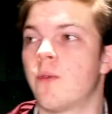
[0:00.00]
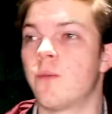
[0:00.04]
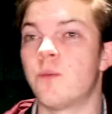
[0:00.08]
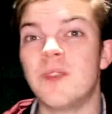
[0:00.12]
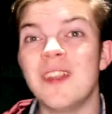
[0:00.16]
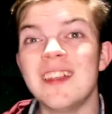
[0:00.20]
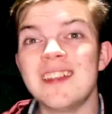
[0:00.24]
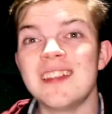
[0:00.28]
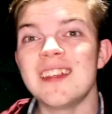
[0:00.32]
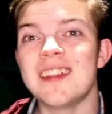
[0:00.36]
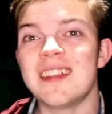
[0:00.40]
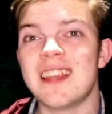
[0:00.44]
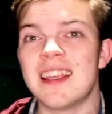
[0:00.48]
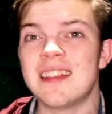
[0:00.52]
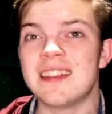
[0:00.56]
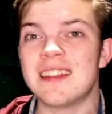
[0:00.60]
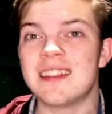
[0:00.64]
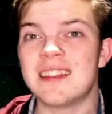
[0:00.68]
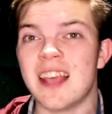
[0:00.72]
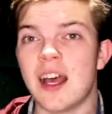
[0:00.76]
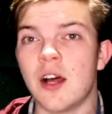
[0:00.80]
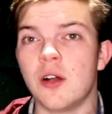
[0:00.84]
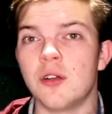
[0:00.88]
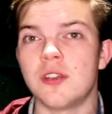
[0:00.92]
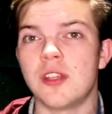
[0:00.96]
this is a
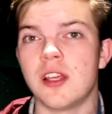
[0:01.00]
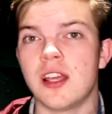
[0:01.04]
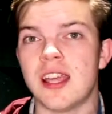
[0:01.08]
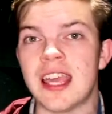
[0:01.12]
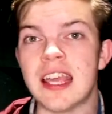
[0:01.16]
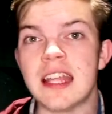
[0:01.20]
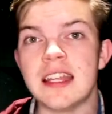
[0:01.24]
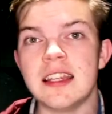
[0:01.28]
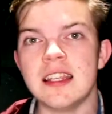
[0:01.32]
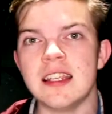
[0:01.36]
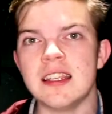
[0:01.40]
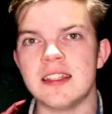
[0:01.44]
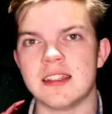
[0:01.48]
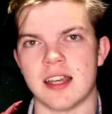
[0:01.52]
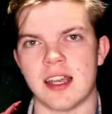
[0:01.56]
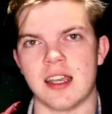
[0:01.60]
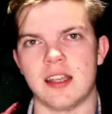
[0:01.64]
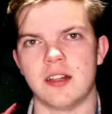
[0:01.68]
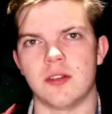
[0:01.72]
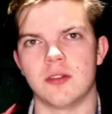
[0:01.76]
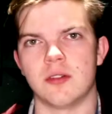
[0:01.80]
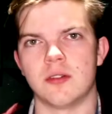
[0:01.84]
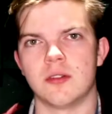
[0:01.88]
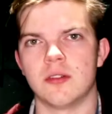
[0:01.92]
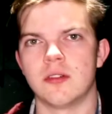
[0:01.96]
Zelda indie
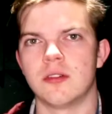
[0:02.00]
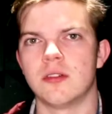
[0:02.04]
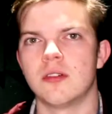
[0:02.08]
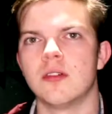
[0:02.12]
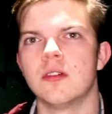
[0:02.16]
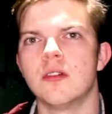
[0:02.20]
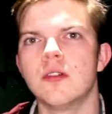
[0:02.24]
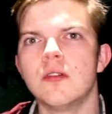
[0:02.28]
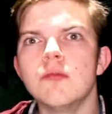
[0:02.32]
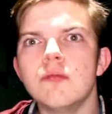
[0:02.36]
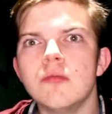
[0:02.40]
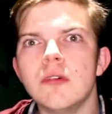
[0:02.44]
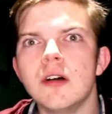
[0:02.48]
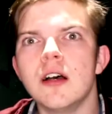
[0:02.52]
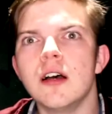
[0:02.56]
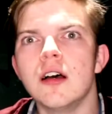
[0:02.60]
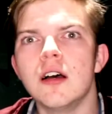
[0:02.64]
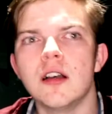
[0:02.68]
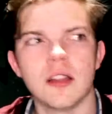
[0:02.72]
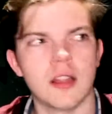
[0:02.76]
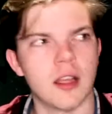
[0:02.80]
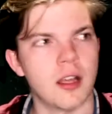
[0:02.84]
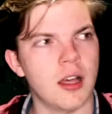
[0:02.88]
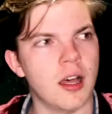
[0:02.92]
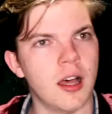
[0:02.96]
title. What?
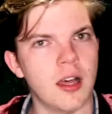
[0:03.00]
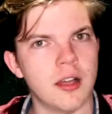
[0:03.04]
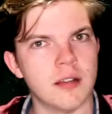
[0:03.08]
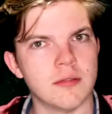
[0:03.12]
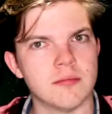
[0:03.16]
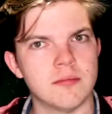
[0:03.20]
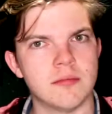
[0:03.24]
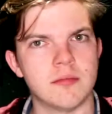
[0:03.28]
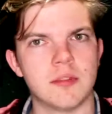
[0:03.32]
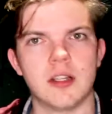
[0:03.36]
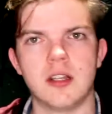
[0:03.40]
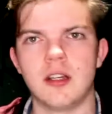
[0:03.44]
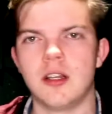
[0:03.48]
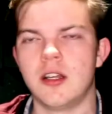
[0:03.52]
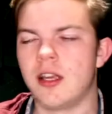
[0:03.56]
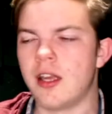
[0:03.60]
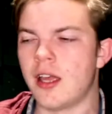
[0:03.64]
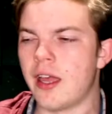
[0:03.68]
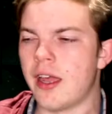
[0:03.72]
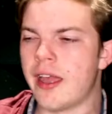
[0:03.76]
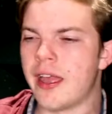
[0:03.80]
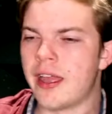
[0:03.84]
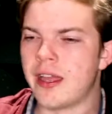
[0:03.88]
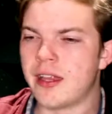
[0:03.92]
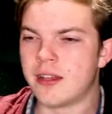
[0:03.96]

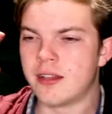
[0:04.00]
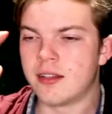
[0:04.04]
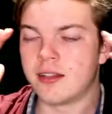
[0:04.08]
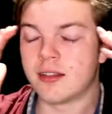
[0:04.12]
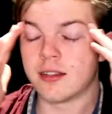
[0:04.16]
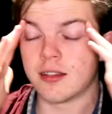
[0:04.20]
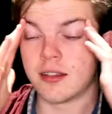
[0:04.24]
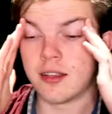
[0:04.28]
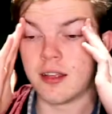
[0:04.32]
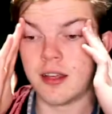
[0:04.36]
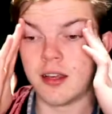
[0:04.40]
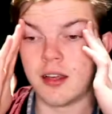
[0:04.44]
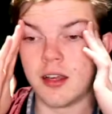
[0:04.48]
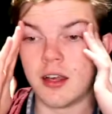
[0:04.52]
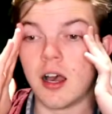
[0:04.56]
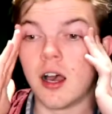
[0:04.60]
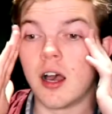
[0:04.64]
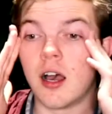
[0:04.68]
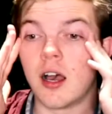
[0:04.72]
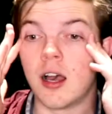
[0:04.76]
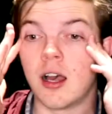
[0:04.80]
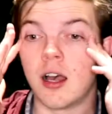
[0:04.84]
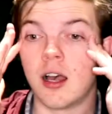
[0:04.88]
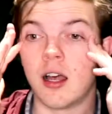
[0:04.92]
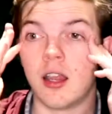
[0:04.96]
And
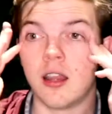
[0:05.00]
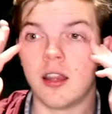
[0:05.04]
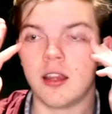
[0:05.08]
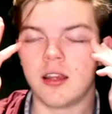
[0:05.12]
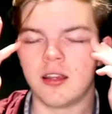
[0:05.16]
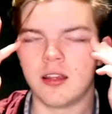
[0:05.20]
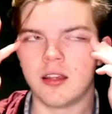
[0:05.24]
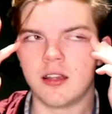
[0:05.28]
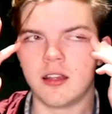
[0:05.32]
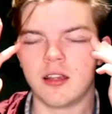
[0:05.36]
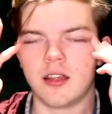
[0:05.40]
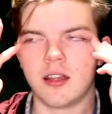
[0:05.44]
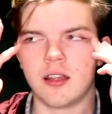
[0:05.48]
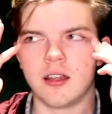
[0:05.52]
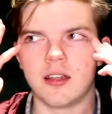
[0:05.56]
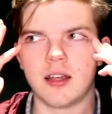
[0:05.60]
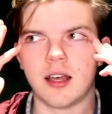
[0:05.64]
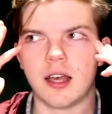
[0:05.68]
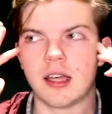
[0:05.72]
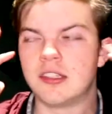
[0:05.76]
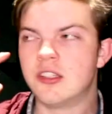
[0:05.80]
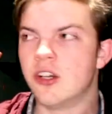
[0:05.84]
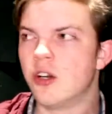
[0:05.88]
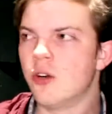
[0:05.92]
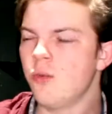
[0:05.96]

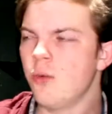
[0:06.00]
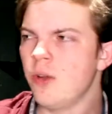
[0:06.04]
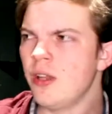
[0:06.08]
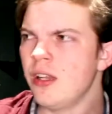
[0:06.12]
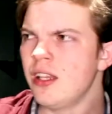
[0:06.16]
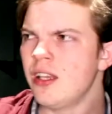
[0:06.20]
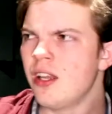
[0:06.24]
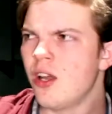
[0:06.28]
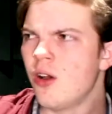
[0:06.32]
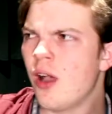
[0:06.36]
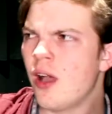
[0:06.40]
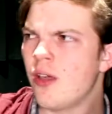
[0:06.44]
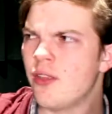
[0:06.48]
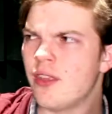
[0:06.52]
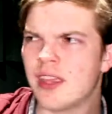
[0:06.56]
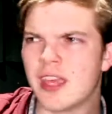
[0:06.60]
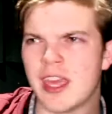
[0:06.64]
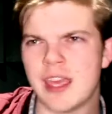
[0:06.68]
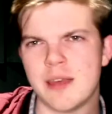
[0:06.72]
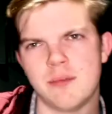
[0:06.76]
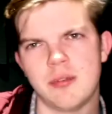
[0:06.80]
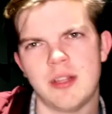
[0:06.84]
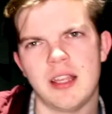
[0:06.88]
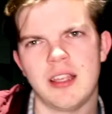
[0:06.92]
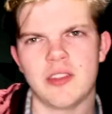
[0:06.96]
I don't really know how the
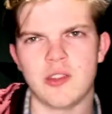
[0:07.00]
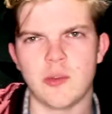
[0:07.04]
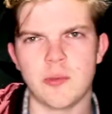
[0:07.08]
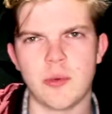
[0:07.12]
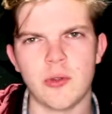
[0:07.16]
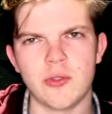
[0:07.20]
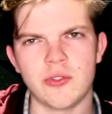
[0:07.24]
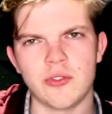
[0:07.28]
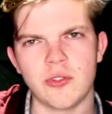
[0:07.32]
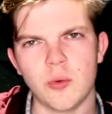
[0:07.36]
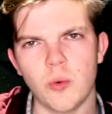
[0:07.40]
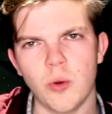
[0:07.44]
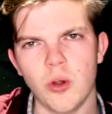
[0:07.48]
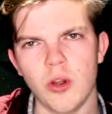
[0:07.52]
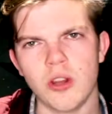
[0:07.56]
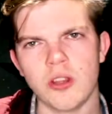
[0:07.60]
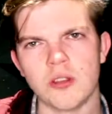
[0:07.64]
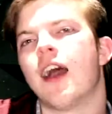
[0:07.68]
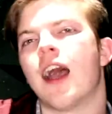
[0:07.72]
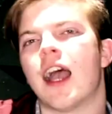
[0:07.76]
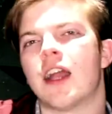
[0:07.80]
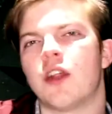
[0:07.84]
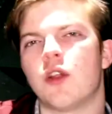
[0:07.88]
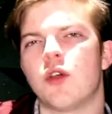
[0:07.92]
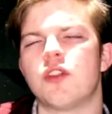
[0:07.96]
gameplay is supposed to work.
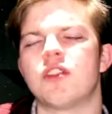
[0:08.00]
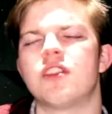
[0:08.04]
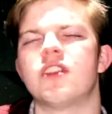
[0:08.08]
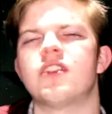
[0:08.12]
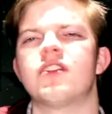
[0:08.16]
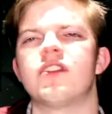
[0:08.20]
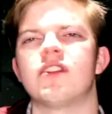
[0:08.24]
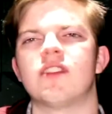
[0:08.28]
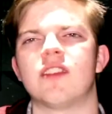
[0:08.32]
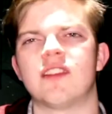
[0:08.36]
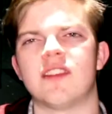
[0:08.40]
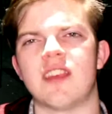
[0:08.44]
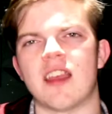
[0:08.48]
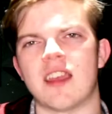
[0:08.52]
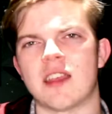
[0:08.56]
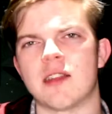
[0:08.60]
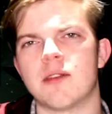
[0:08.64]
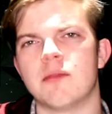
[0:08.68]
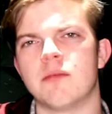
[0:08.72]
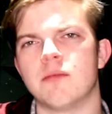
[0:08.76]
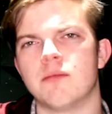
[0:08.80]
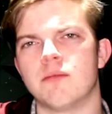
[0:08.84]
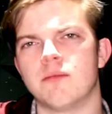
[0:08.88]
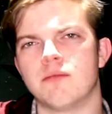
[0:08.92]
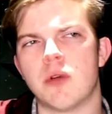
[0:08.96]
I know that this is a
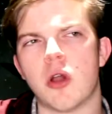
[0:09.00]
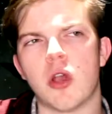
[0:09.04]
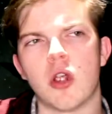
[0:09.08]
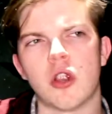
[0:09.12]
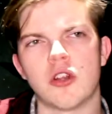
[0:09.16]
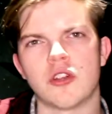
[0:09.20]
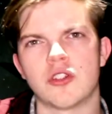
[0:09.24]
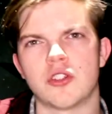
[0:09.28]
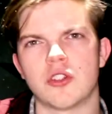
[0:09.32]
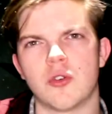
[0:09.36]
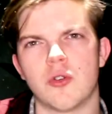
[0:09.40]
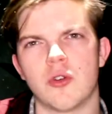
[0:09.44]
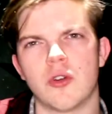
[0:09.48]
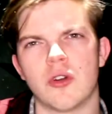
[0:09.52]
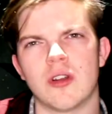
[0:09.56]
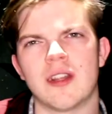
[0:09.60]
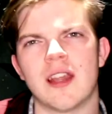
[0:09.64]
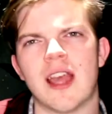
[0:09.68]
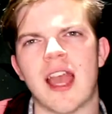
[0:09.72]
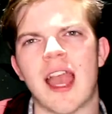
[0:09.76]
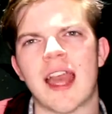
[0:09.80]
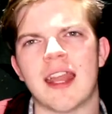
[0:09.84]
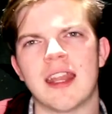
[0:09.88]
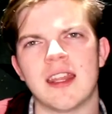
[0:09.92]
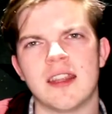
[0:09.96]
second part or an
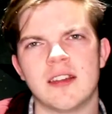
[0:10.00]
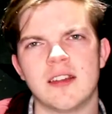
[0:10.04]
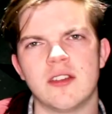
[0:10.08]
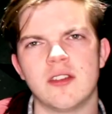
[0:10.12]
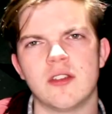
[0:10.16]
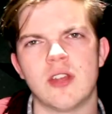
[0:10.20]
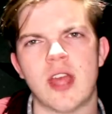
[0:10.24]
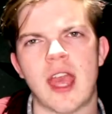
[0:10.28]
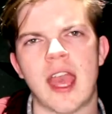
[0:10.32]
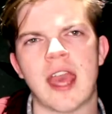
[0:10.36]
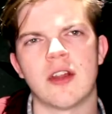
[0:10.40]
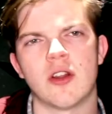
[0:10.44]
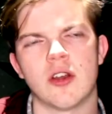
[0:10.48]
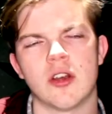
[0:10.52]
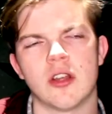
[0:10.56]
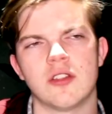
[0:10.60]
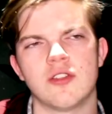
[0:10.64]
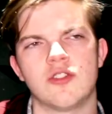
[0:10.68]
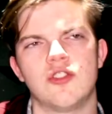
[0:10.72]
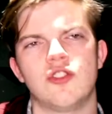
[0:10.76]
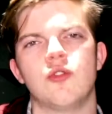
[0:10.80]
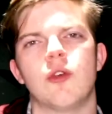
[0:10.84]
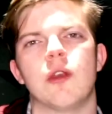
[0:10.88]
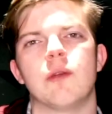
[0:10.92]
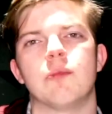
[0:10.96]
add-on
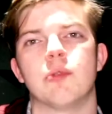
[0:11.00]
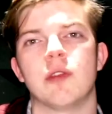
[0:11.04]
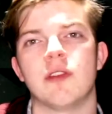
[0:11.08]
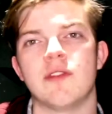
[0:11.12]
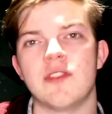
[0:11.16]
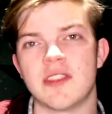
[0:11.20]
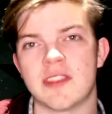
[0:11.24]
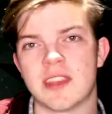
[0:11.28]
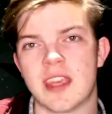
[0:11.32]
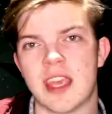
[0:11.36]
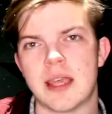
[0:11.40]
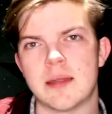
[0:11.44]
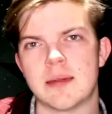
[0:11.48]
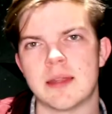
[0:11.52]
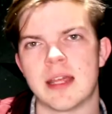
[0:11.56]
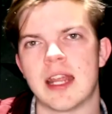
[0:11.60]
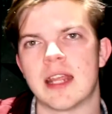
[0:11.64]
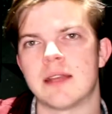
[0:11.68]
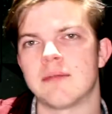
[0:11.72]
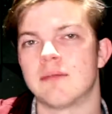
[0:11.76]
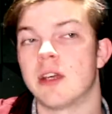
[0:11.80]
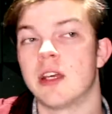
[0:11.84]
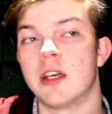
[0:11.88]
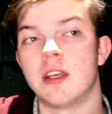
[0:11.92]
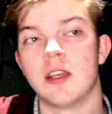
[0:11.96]
to a previous game that I